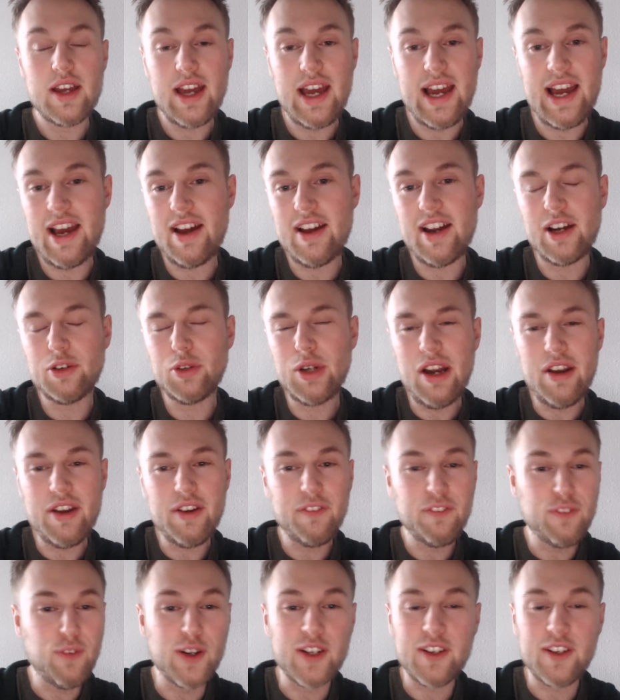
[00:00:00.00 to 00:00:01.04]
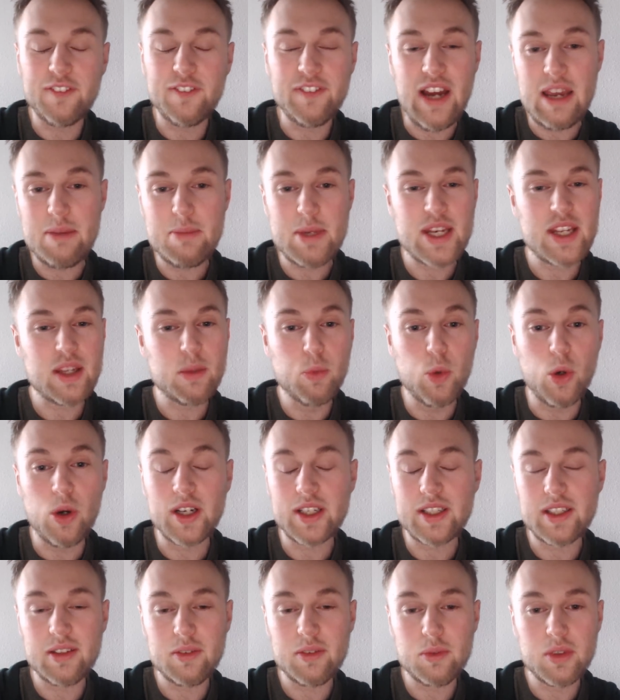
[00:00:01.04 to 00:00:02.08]
Uh, around the 45 minute
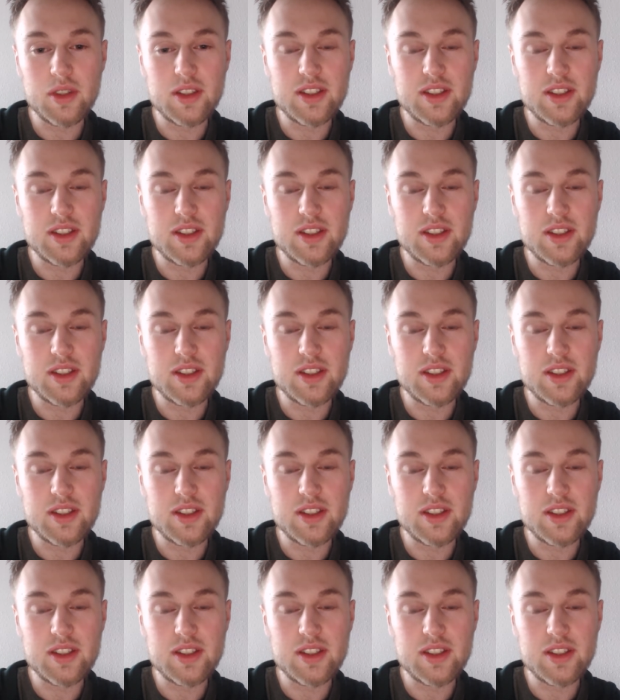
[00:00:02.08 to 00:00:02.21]
work,